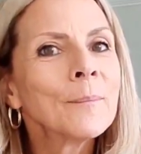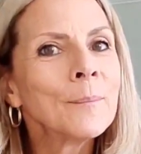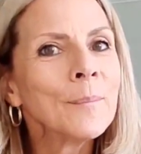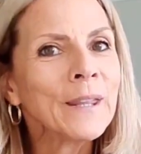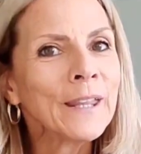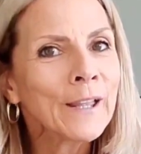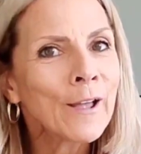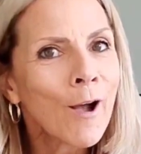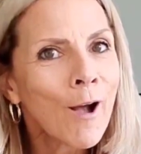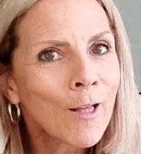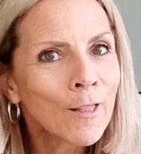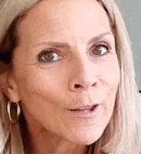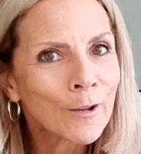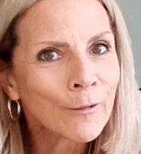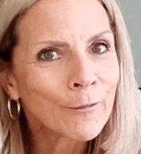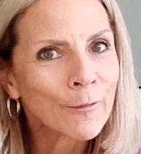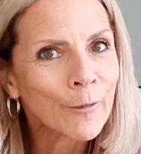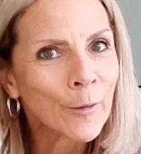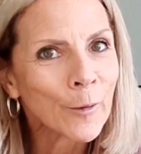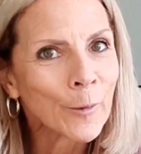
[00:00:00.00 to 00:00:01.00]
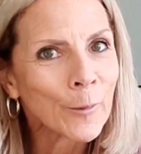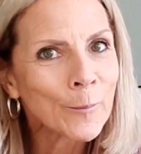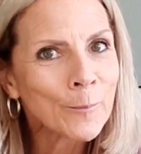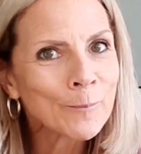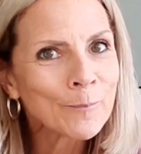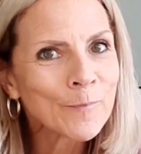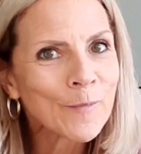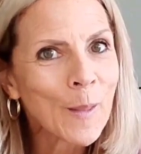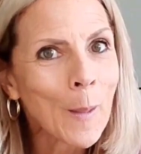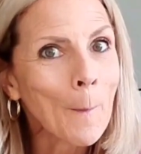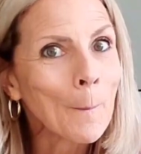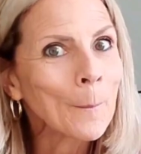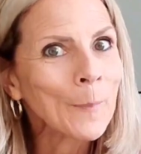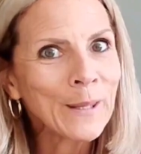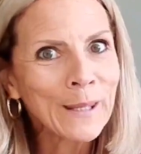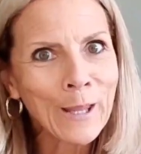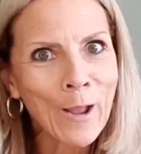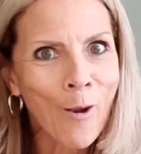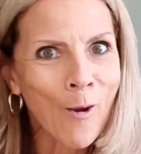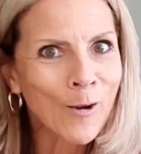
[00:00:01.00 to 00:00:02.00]
be colorful,
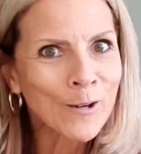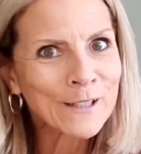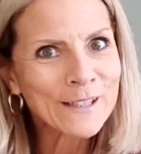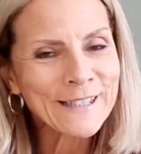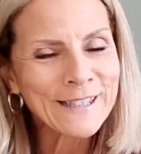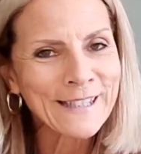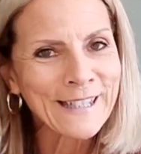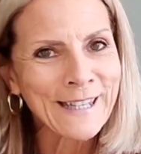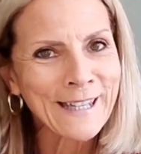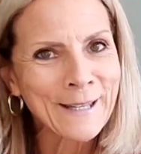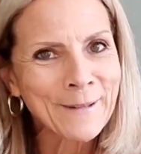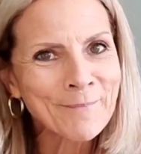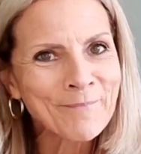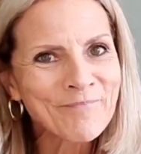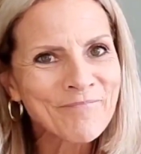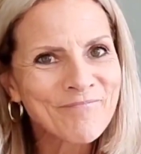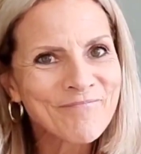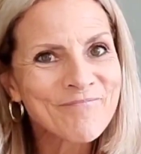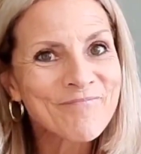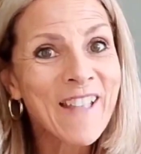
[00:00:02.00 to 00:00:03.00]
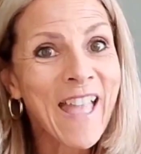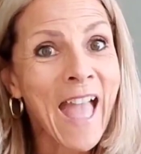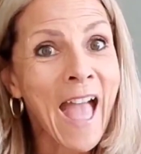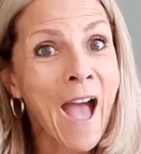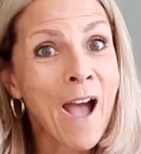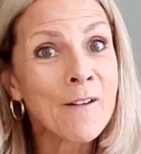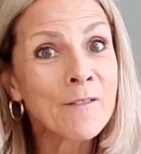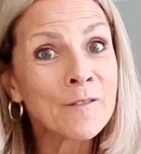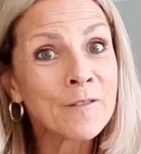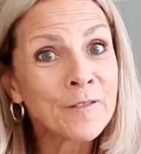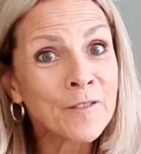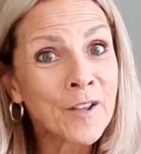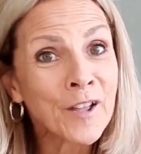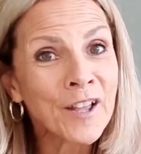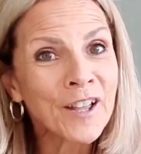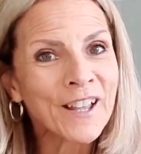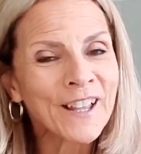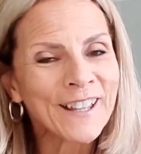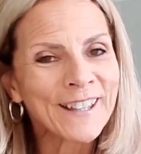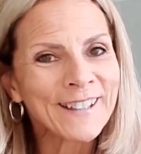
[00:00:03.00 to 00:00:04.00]
be artsy, have
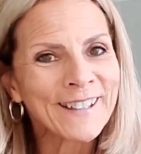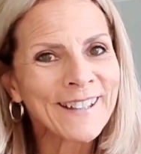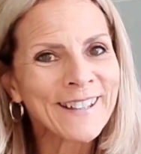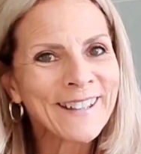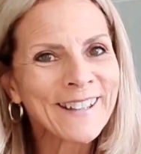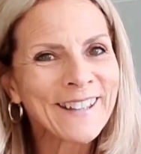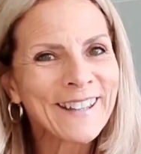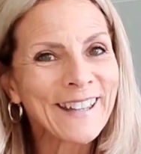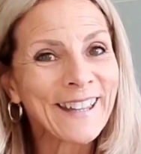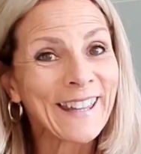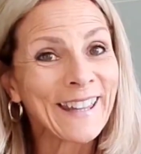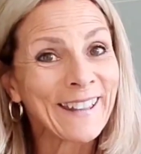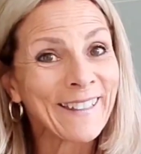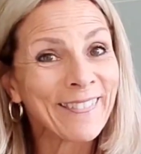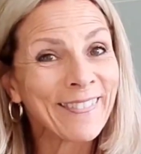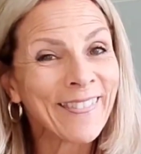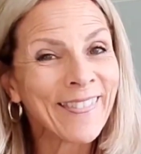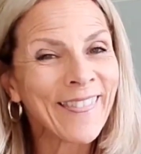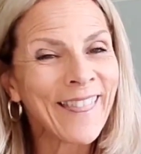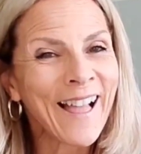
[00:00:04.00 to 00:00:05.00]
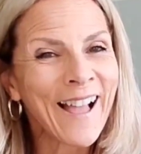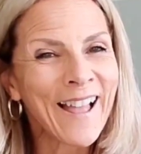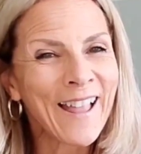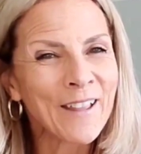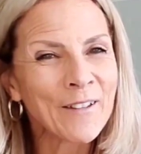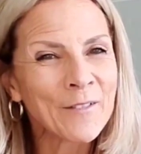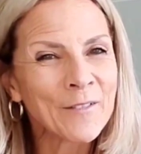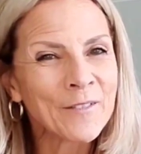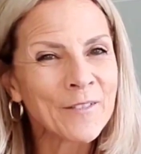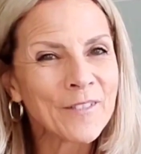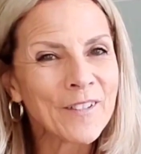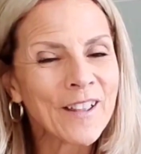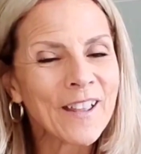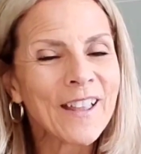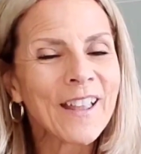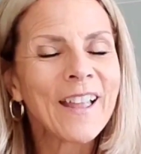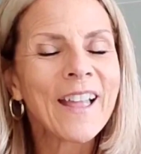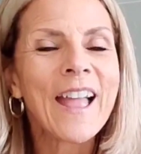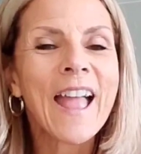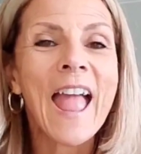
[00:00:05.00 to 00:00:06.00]
fun in life,
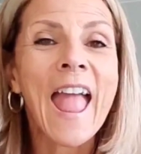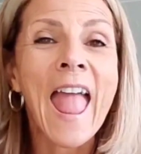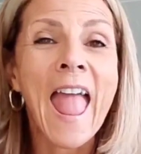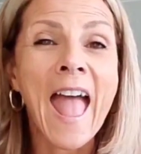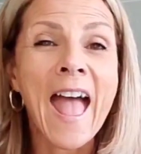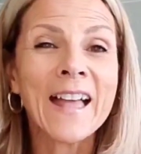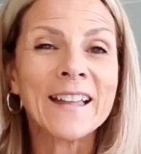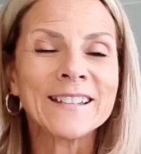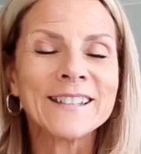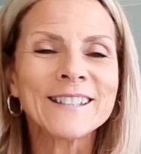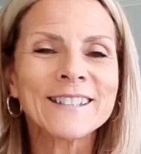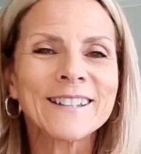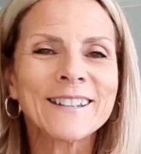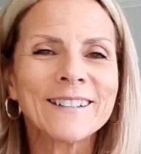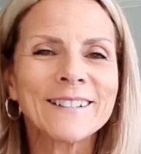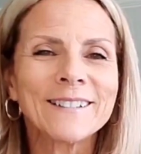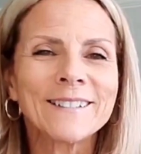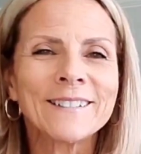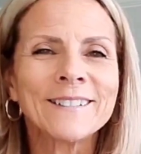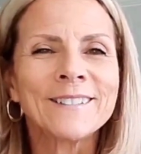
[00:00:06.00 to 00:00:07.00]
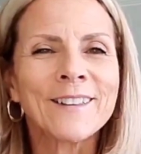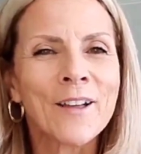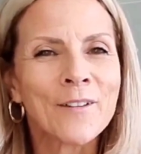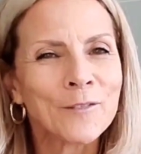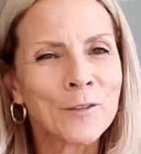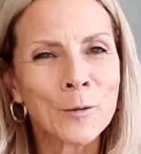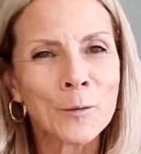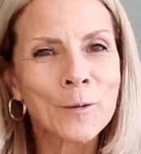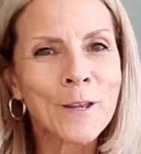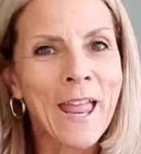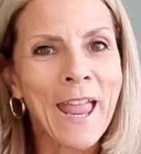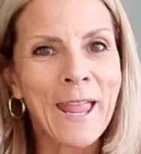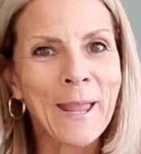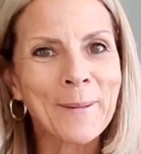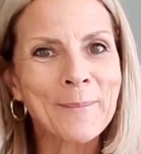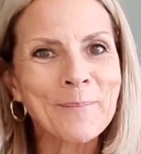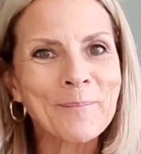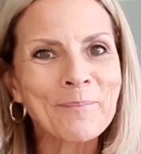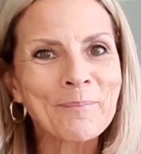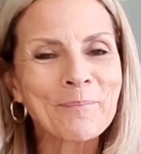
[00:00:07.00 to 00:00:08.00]
and love your
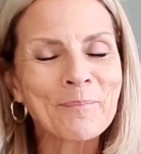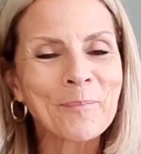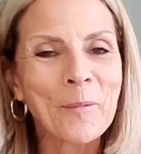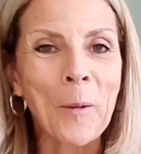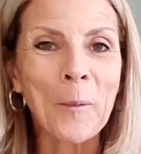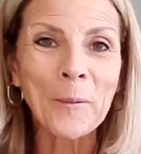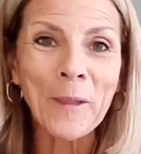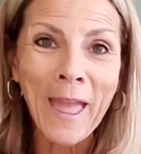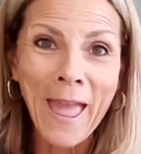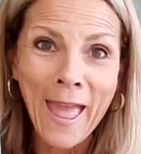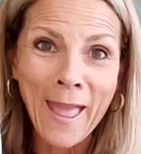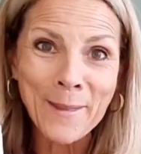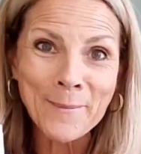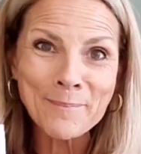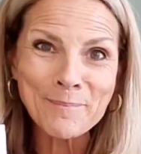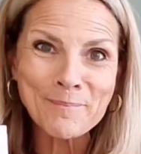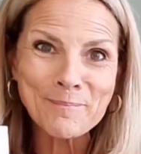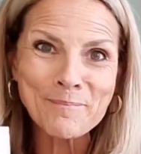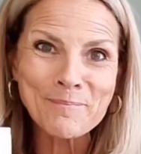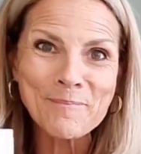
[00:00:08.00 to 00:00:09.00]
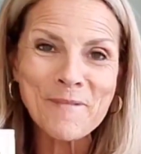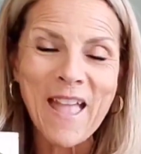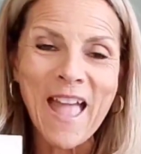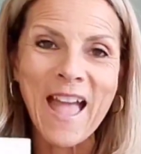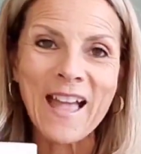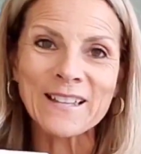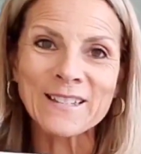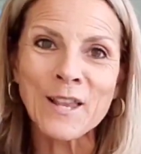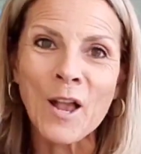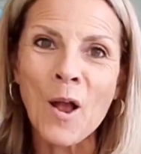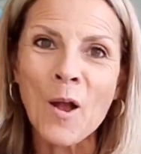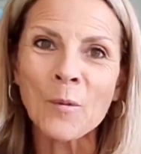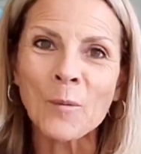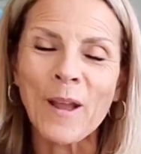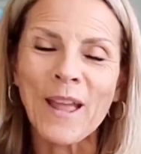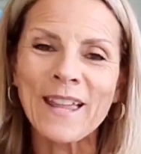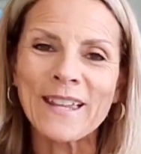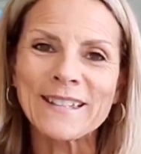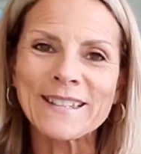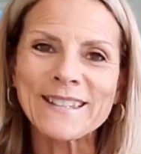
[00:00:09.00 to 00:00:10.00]
name. Okay, as
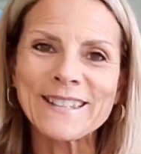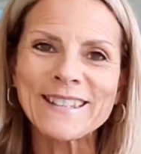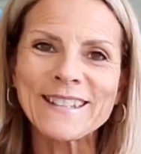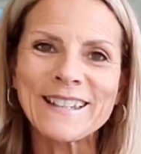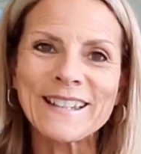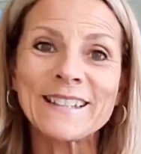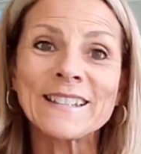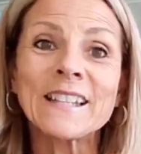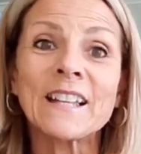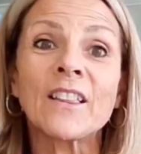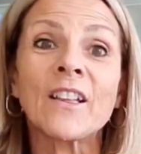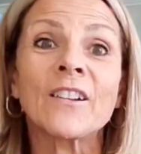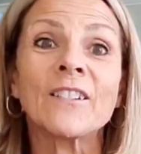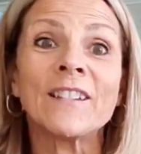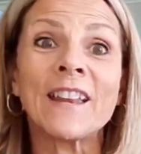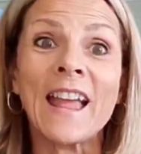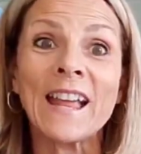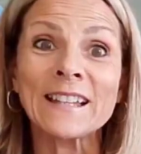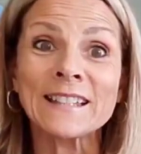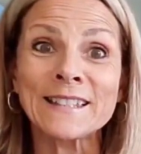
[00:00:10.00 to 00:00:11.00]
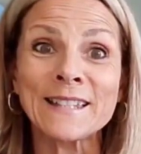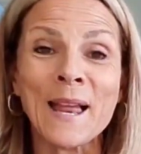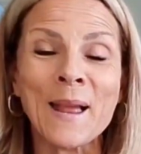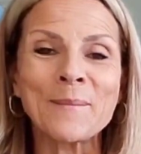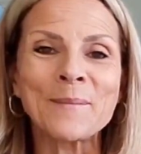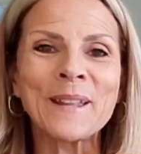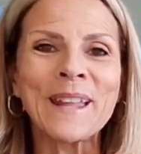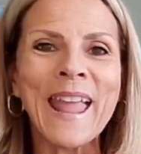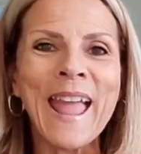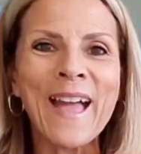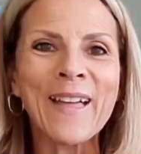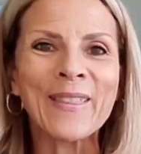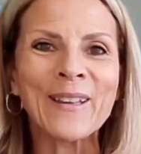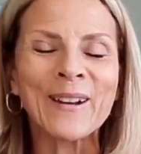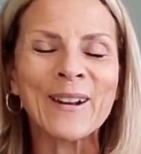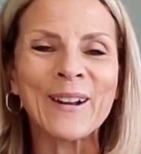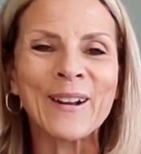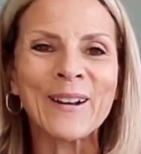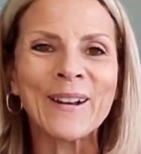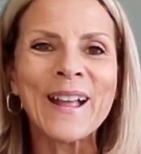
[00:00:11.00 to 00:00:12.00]
always, until our next time
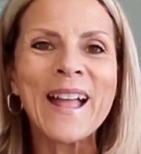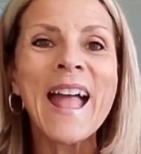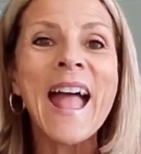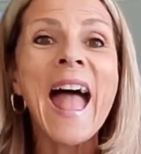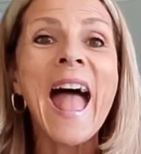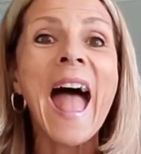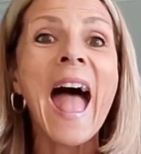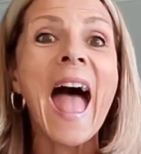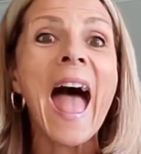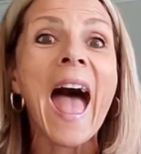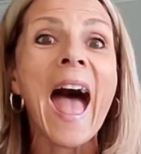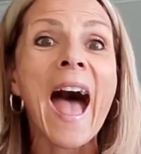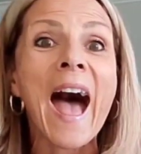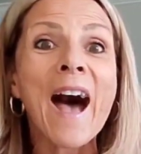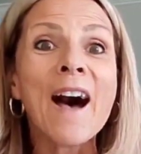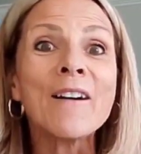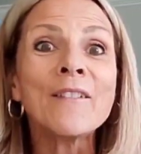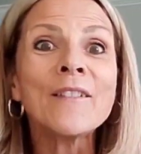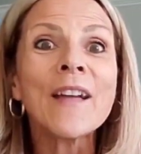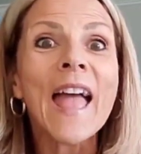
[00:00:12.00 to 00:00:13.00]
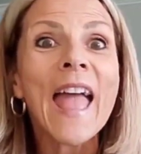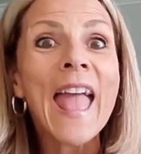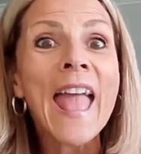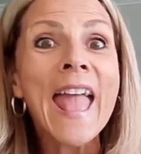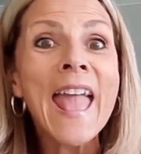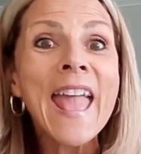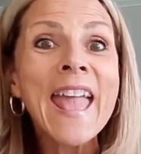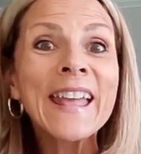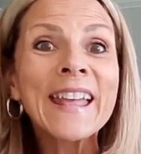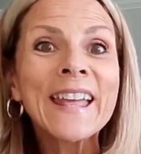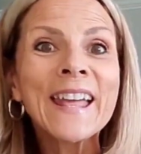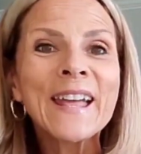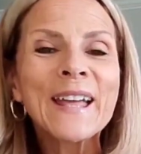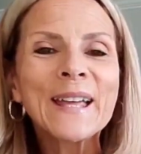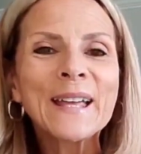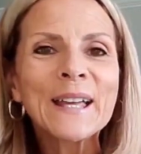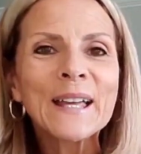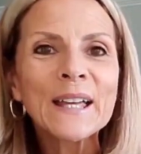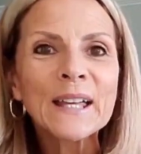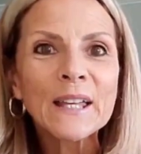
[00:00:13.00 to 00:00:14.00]
together, have a
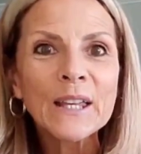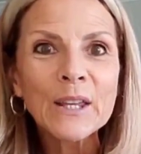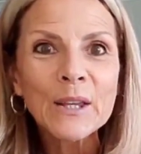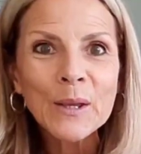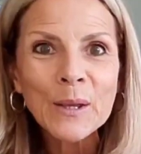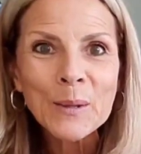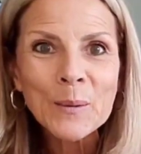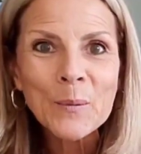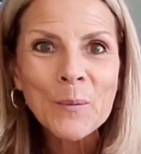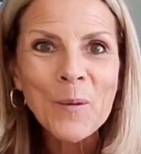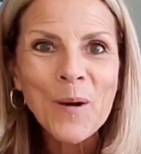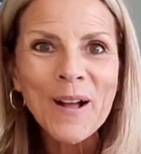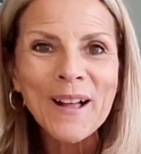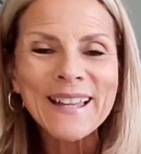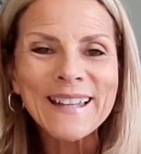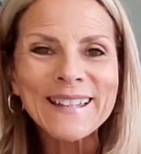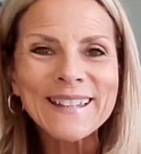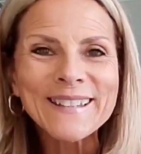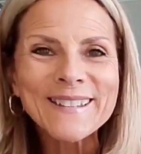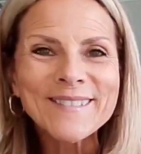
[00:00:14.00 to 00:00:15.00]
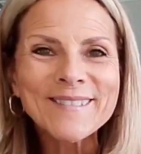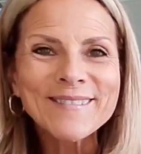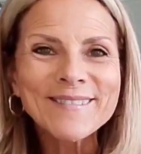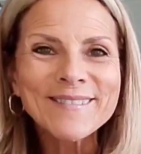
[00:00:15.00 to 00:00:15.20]
Good one.